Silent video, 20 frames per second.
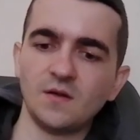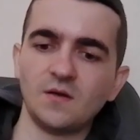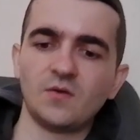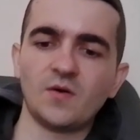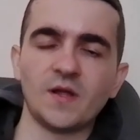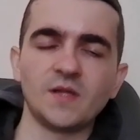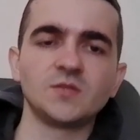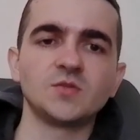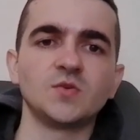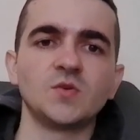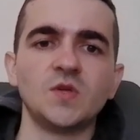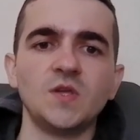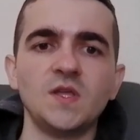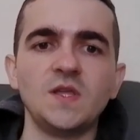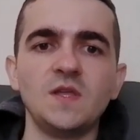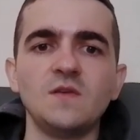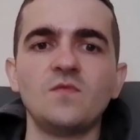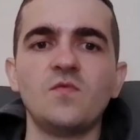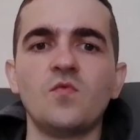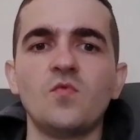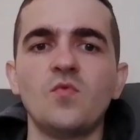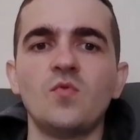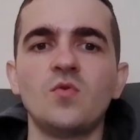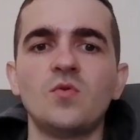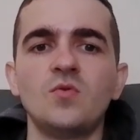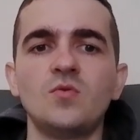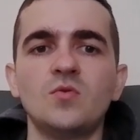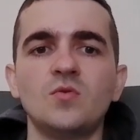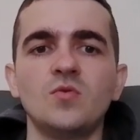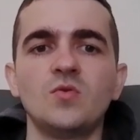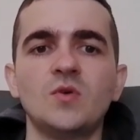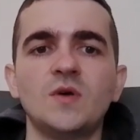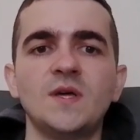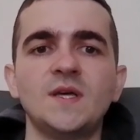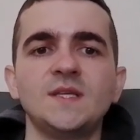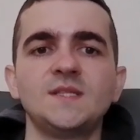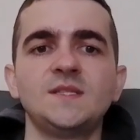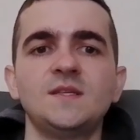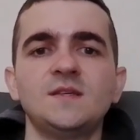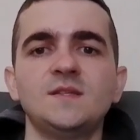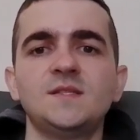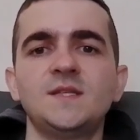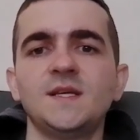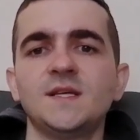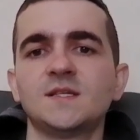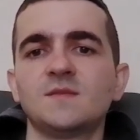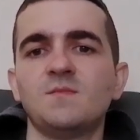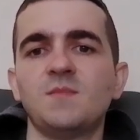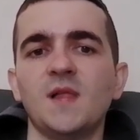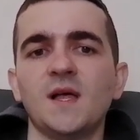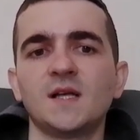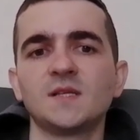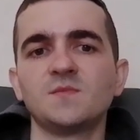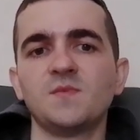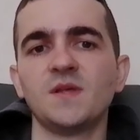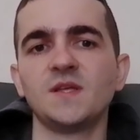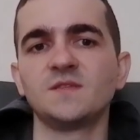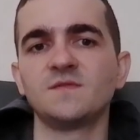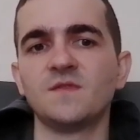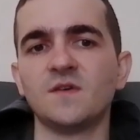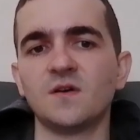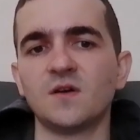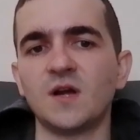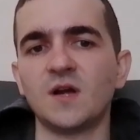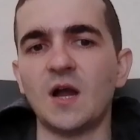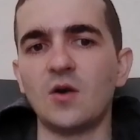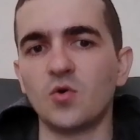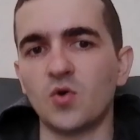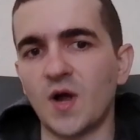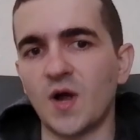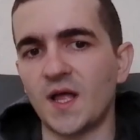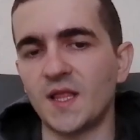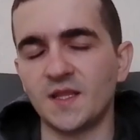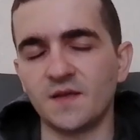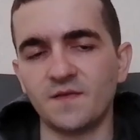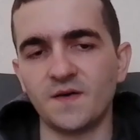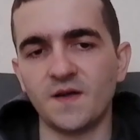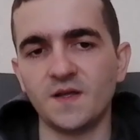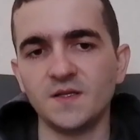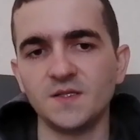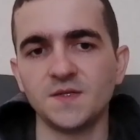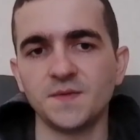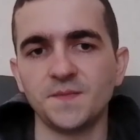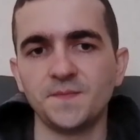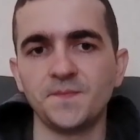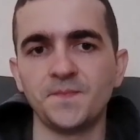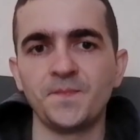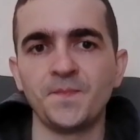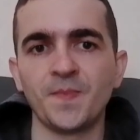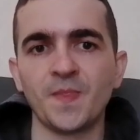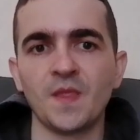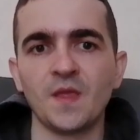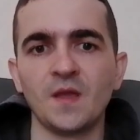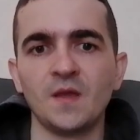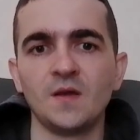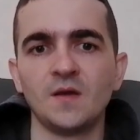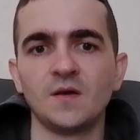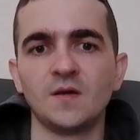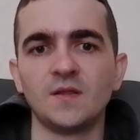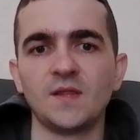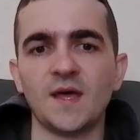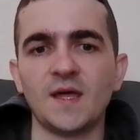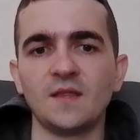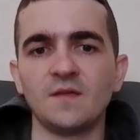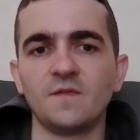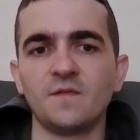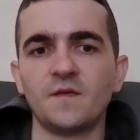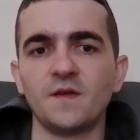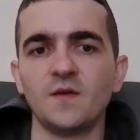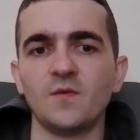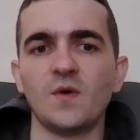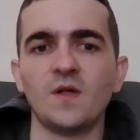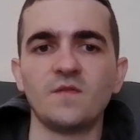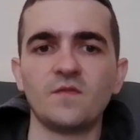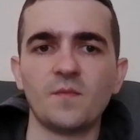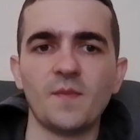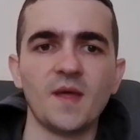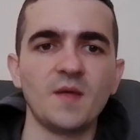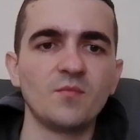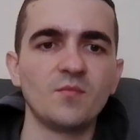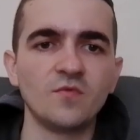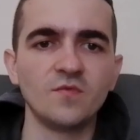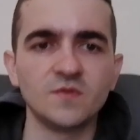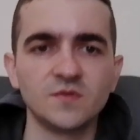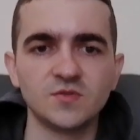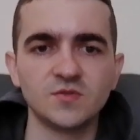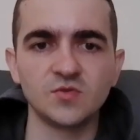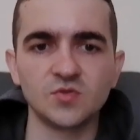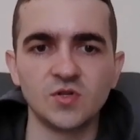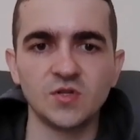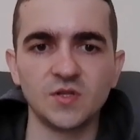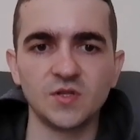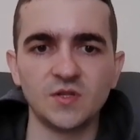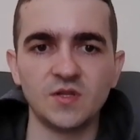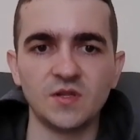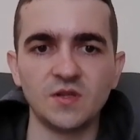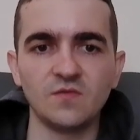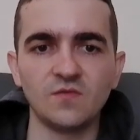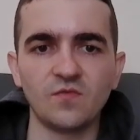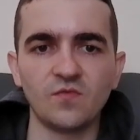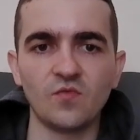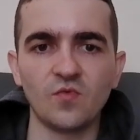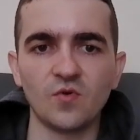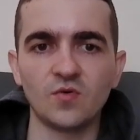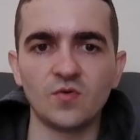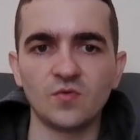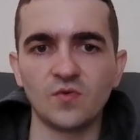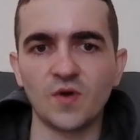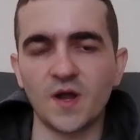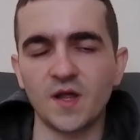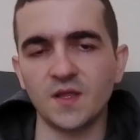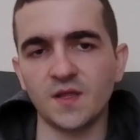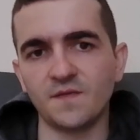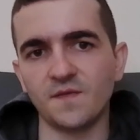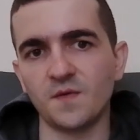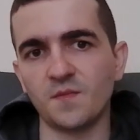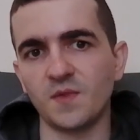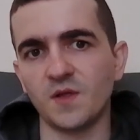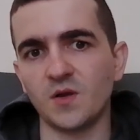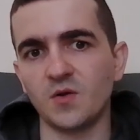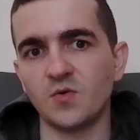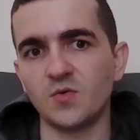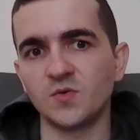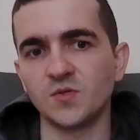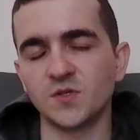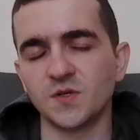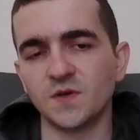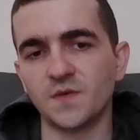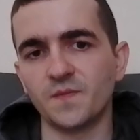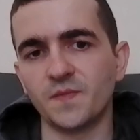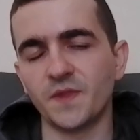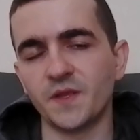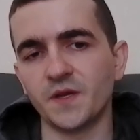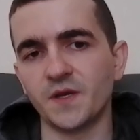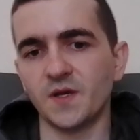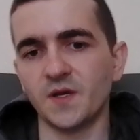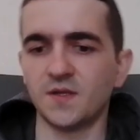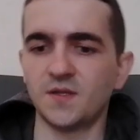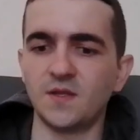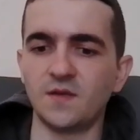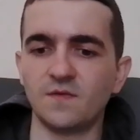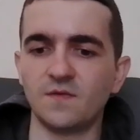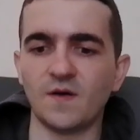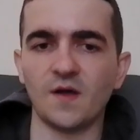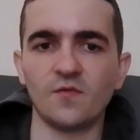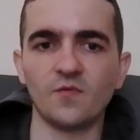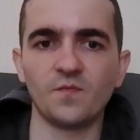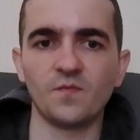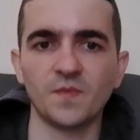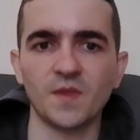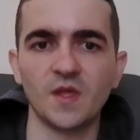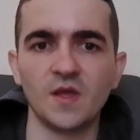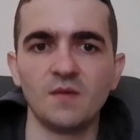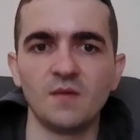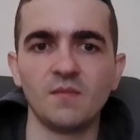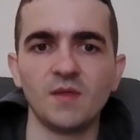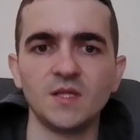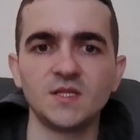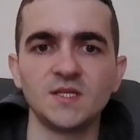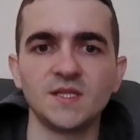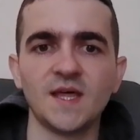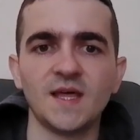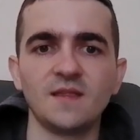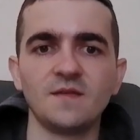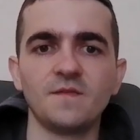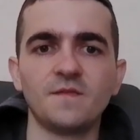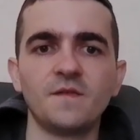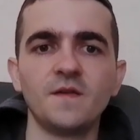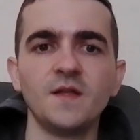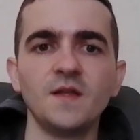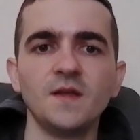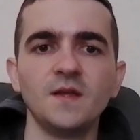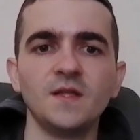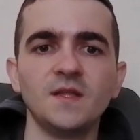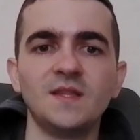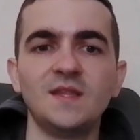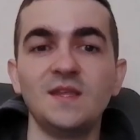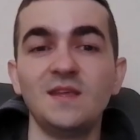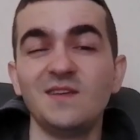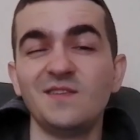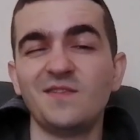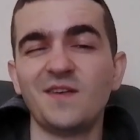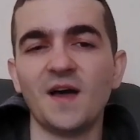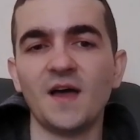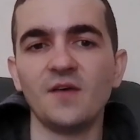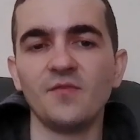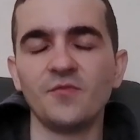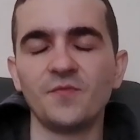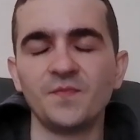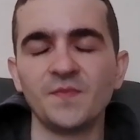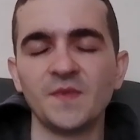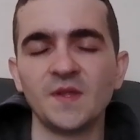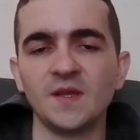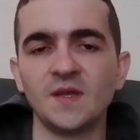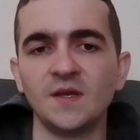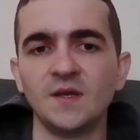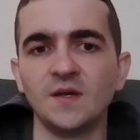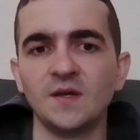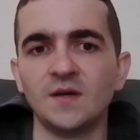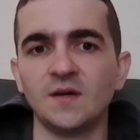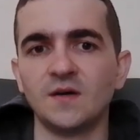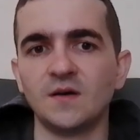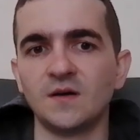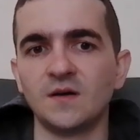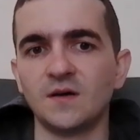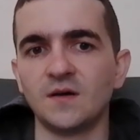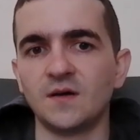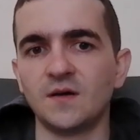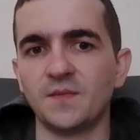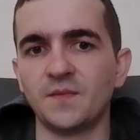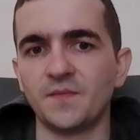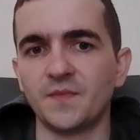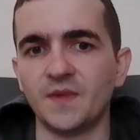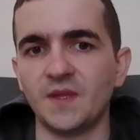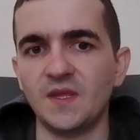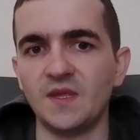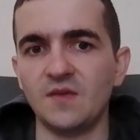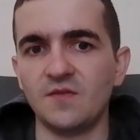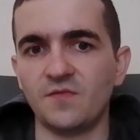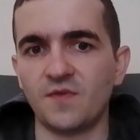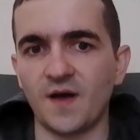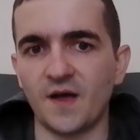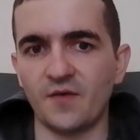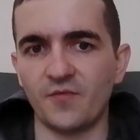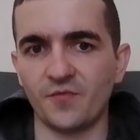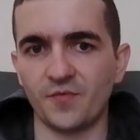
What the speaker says: Alright, so e4, c6, black plays the Caro-Kann defense. Knight f3, well, the main move is usually d4, right? And then black goes d5. But let's say knight f3, d5, e5.